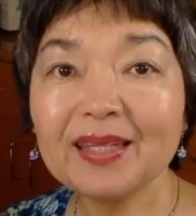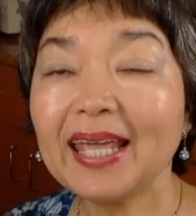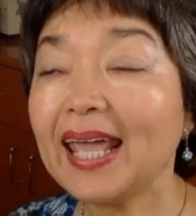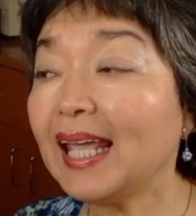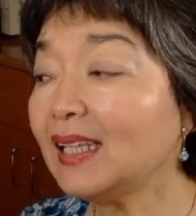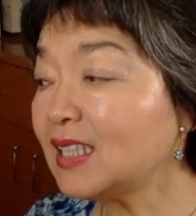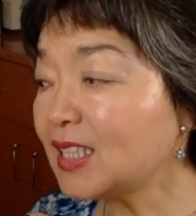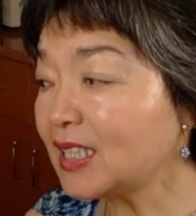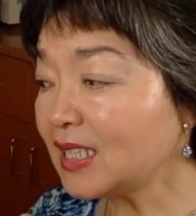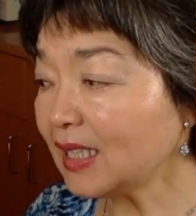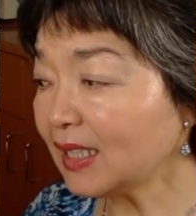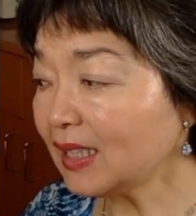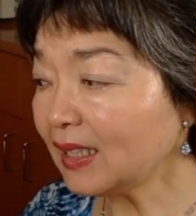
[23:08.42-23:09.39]
And
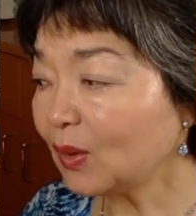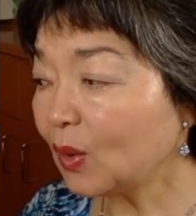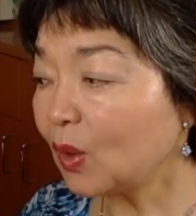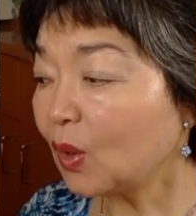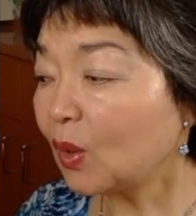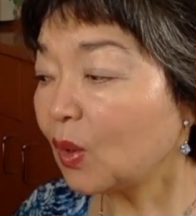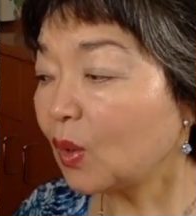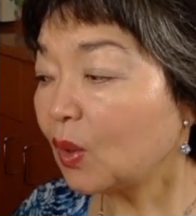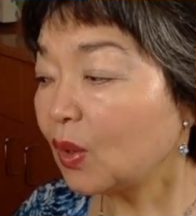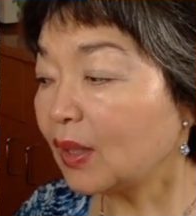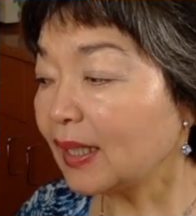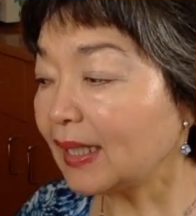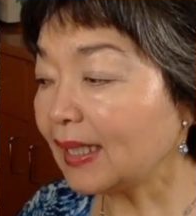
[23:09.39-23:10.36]
she
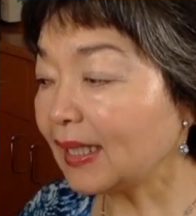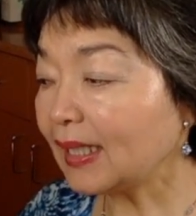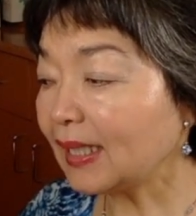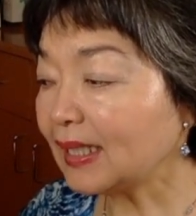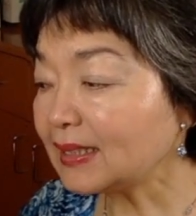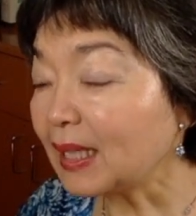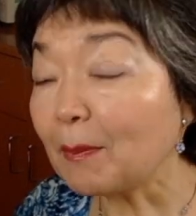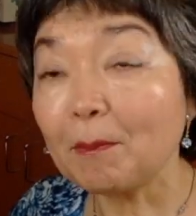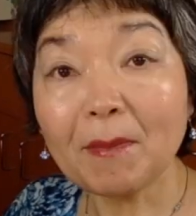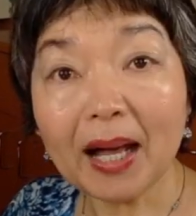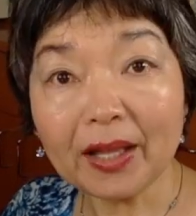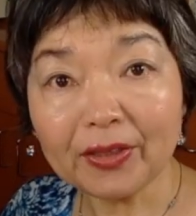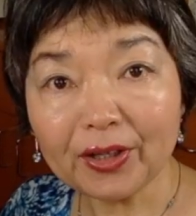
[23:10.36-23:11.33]
is the
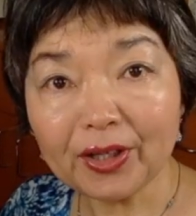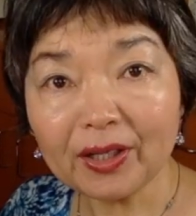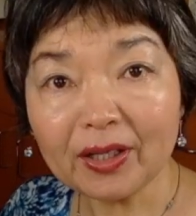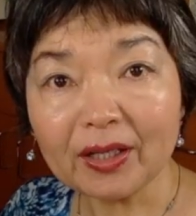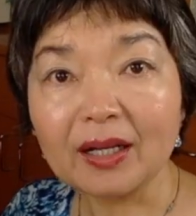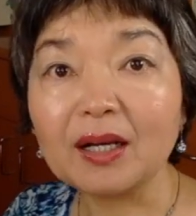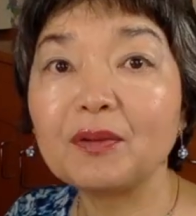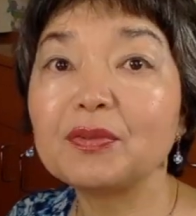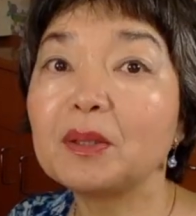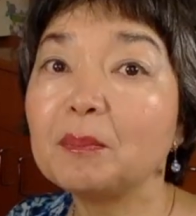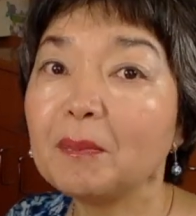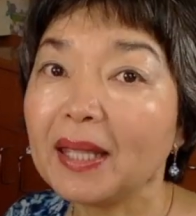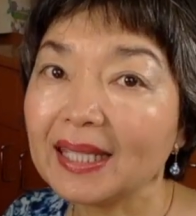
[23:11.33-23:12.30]
mother of the
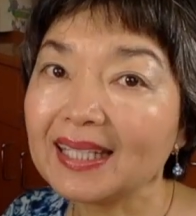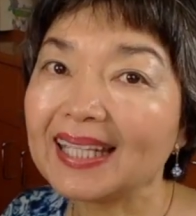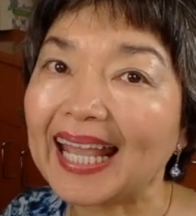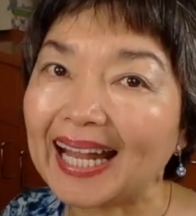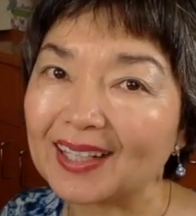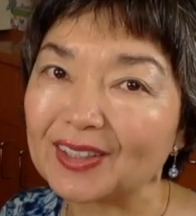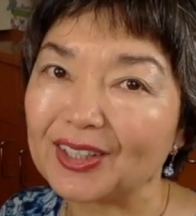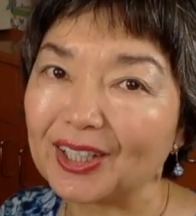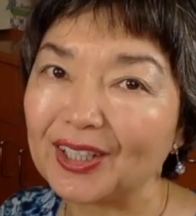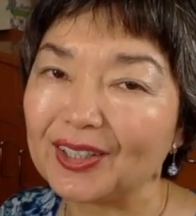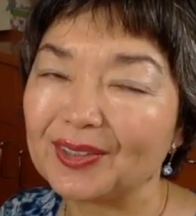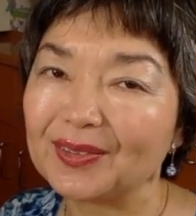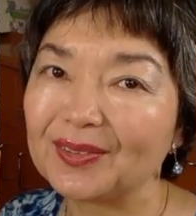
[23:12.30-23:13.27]
main character.
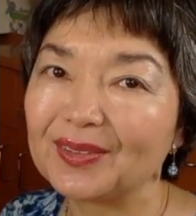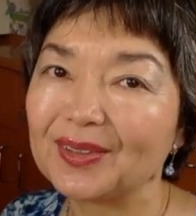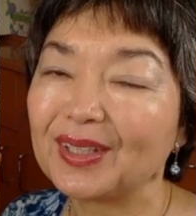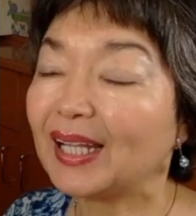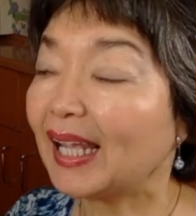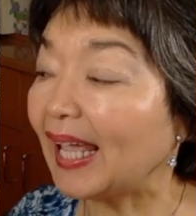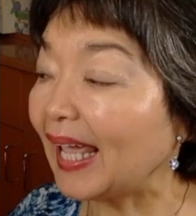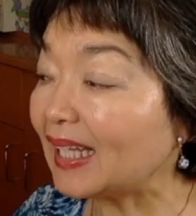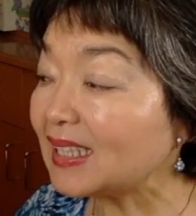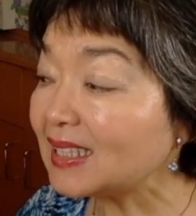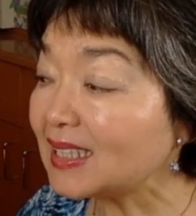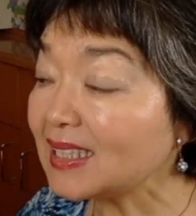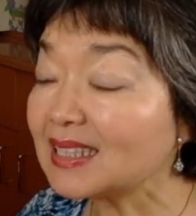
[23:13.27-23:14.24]
And
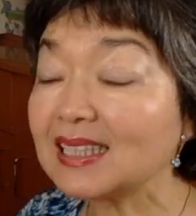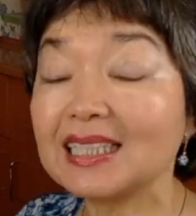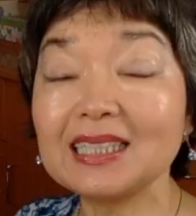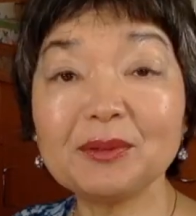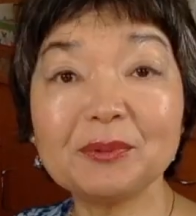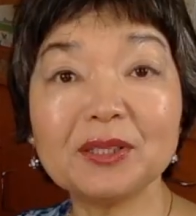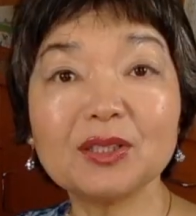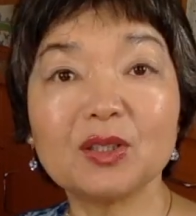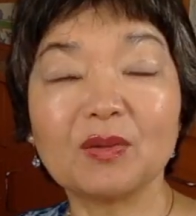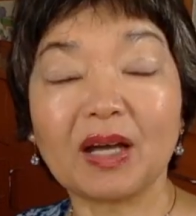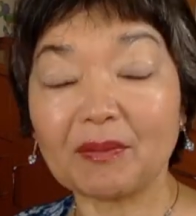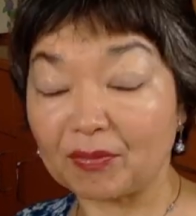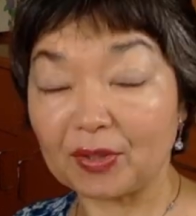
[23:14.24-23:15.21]
she's a little bit
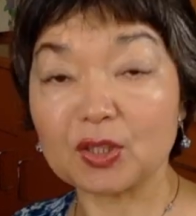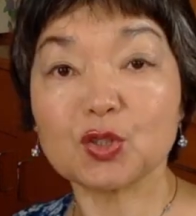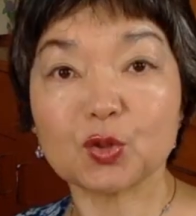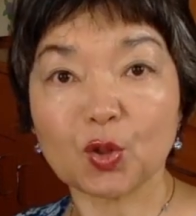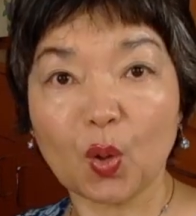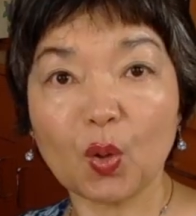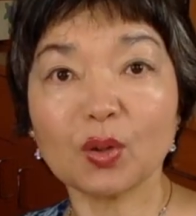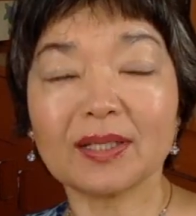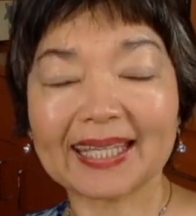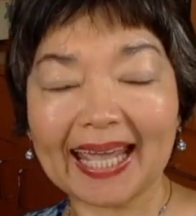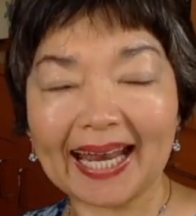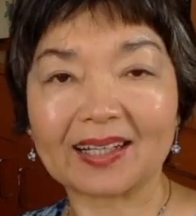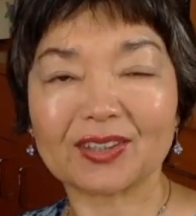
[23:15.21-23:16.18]
a very strong
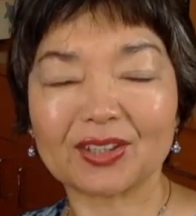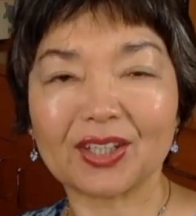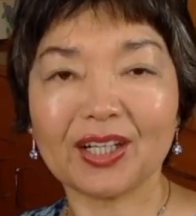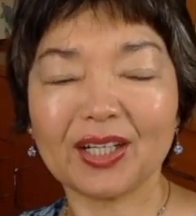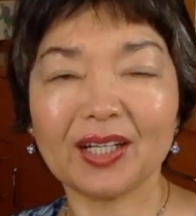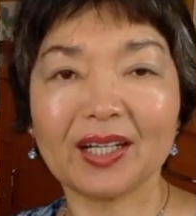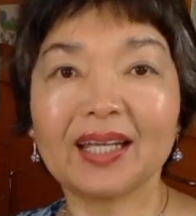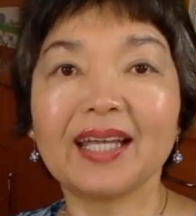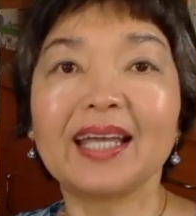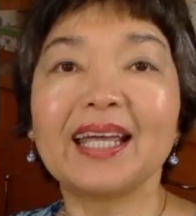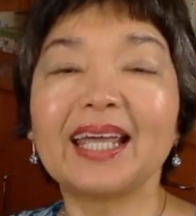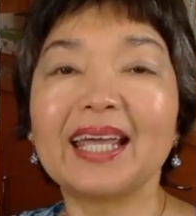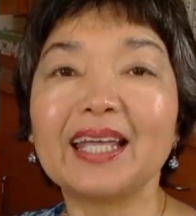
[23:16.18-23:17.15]
character
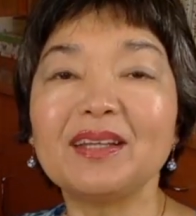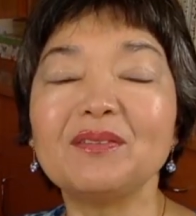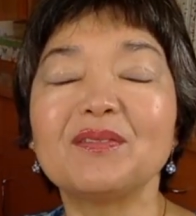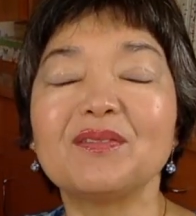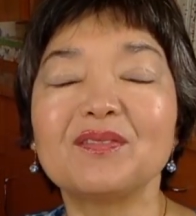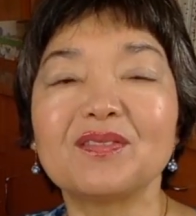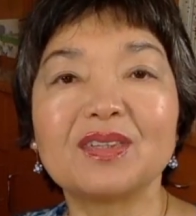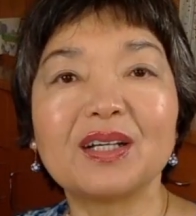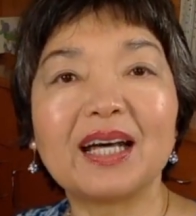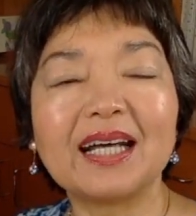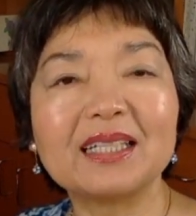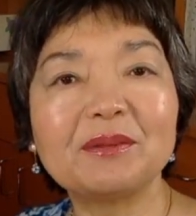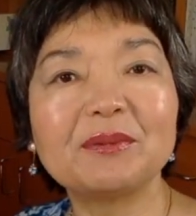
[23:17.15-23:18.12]
and
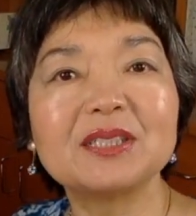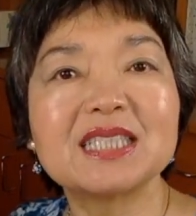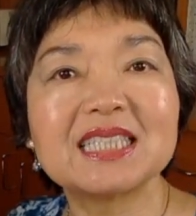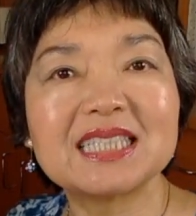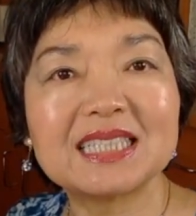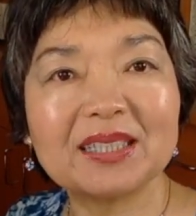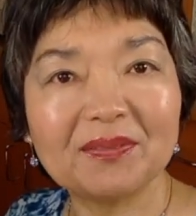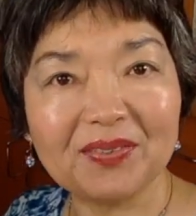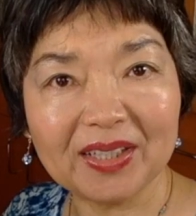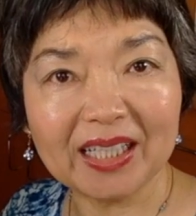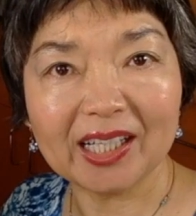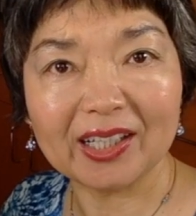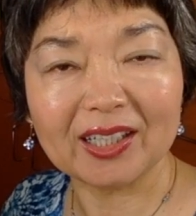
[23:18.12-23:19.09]
a little bit
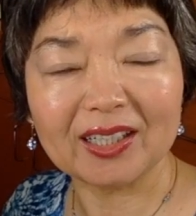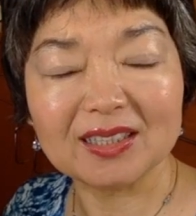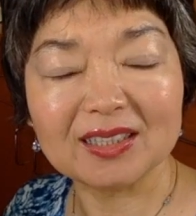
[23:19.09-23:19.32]
severe.